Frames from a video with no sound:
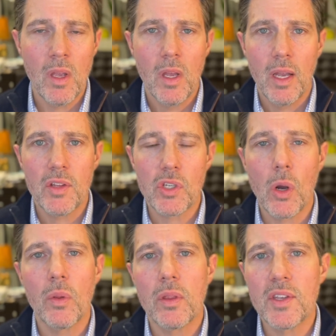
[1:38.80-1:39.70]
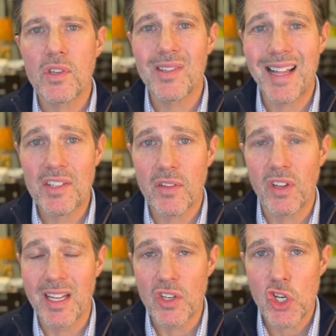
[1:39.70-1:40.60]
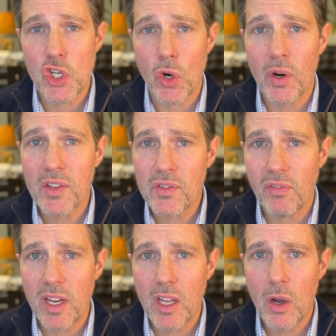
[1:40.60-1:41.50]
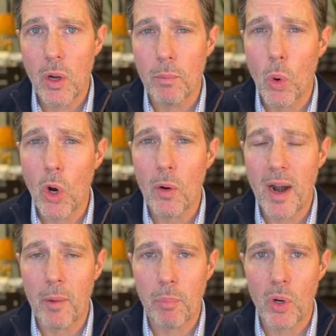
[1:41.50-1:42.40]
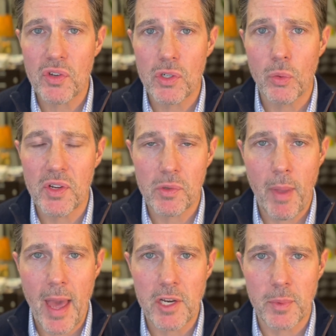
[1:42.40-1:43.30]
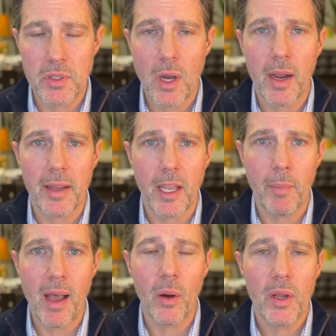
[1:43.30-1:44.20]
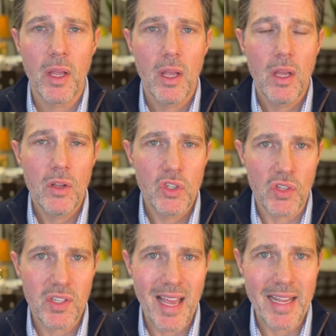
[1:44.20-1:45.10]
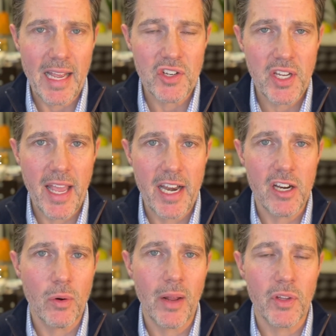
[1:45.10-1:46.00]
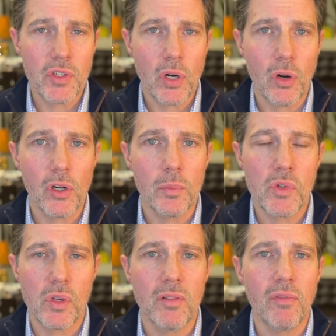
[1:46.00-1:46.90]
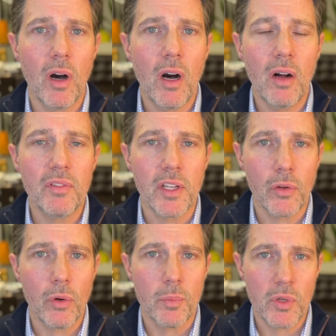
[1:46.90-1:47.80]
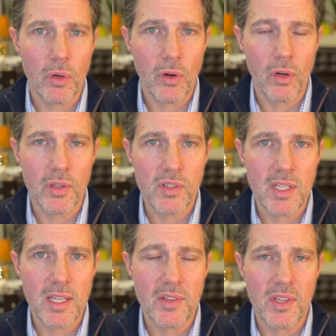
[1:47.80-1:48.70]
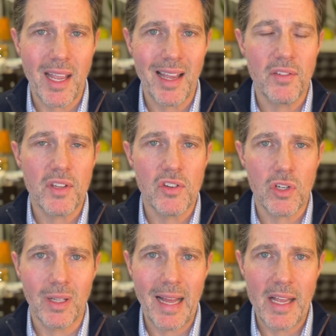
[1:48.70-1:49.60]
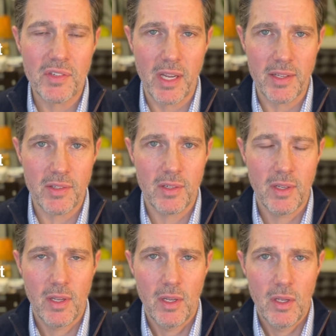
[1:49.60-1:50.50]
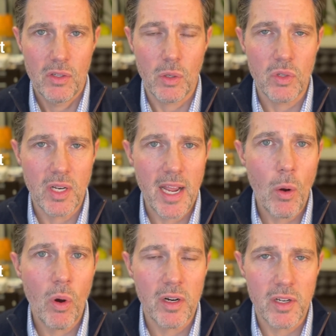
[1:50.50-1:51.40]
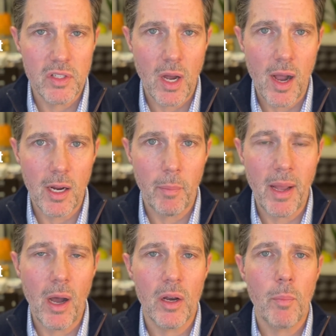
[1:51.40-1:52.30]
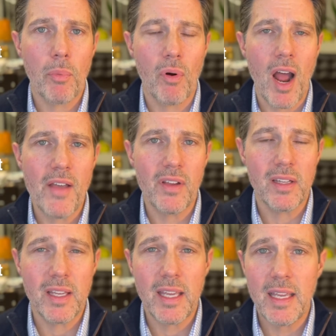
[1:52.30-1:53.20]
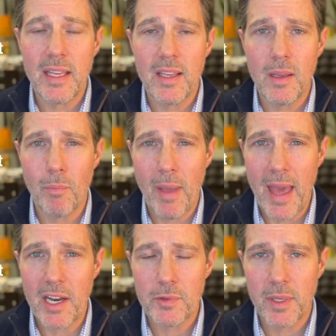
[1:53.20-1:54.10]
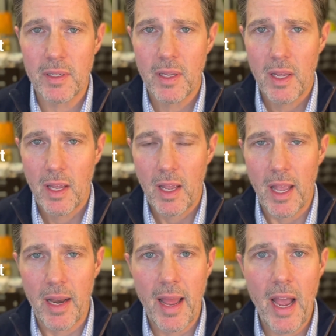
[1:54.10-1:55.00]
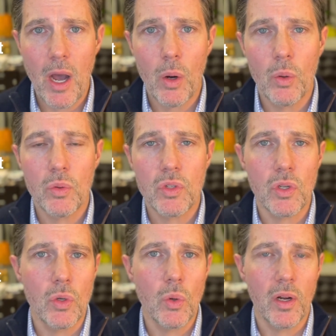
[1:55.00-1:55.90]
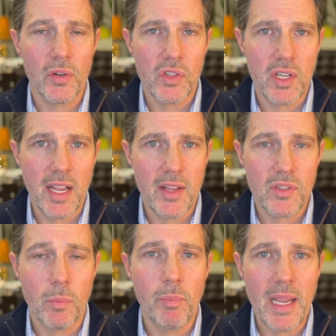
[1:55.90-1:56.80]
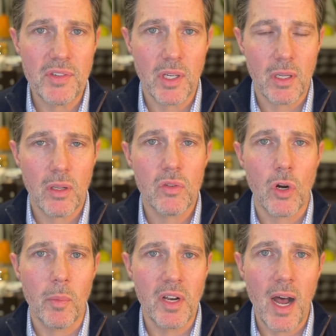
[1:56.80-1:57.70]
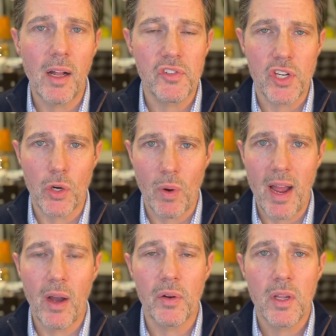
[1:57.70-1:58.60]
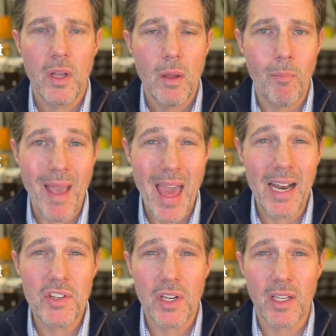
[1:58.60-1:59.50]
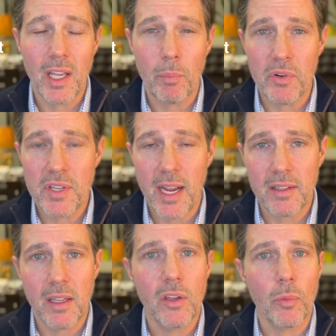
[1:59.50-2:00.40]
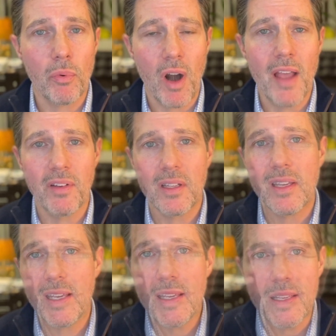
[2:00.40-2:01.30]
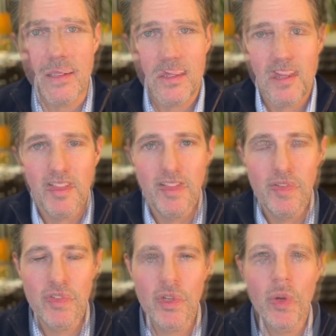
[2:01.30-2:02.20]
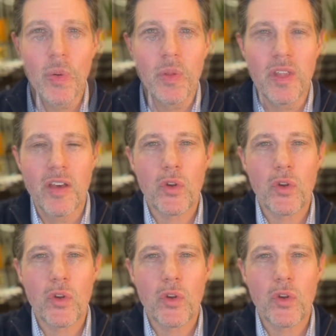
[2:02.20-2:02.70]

And so this is less of an insurance video and more around personal risk management, talking about just getting educated around the terms involved in cryptocurrencies and digital assets. So today I wanted to talk about private key management and how to understand some basic terminology around managing and protecting your private keys. So the other